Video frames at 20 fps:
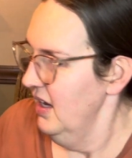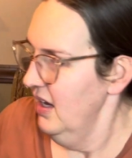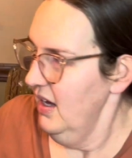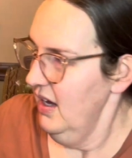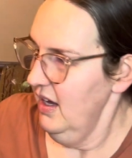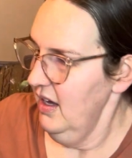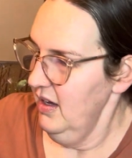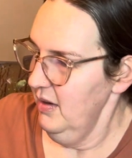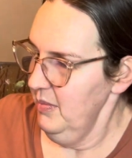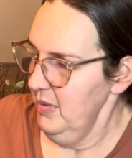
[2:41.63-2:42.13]

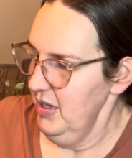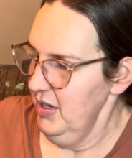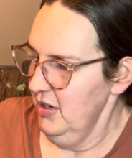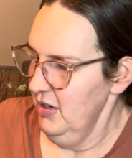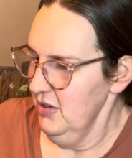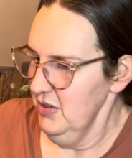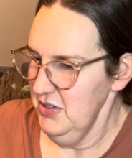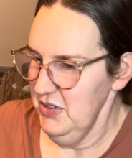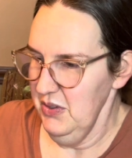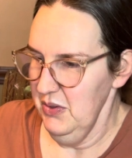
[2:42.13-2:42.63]
And
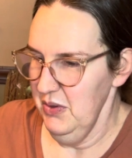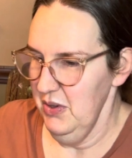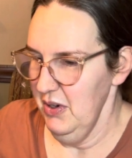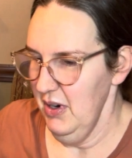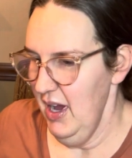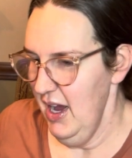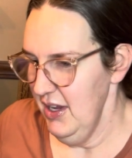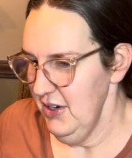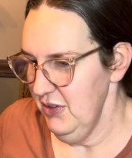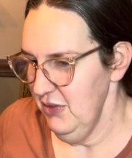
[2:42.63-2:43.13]
also there
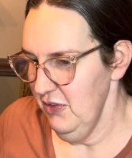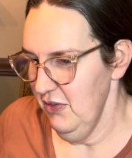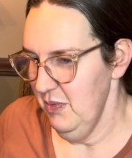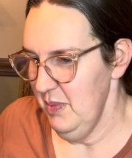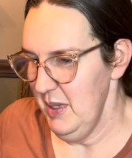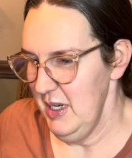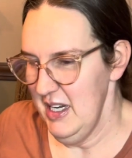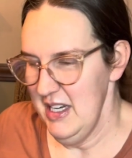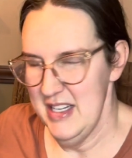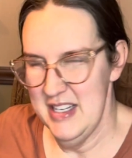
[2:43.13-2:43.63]
had to have
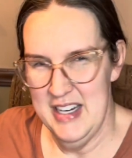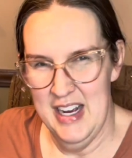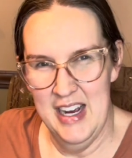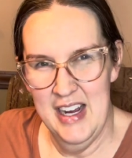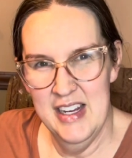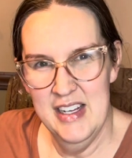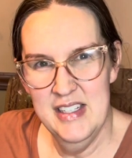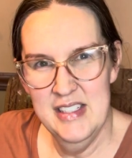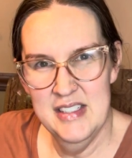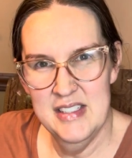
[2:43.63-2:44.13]
been a
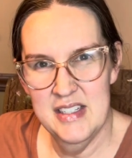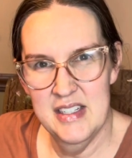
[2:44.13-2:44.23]
dice